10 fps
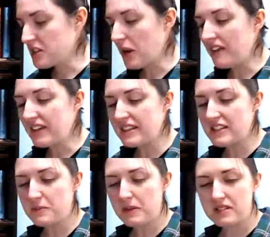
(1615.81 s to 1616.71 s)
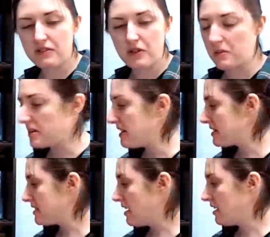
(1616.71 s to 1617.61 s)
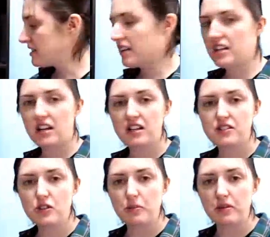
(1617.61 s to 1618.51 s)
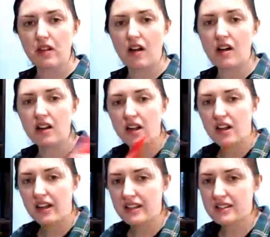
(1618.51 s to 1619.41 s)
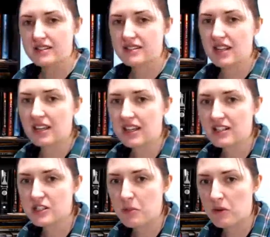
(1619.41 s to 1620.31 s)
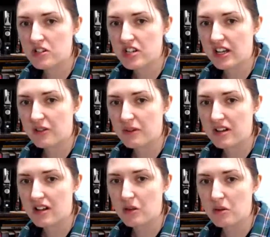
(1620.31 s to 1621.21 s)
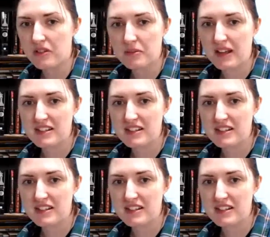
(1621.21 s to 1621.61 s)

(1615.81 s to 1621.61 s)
I've got this piece of ribbon. It's not super long. It's got Sport Check written all over it because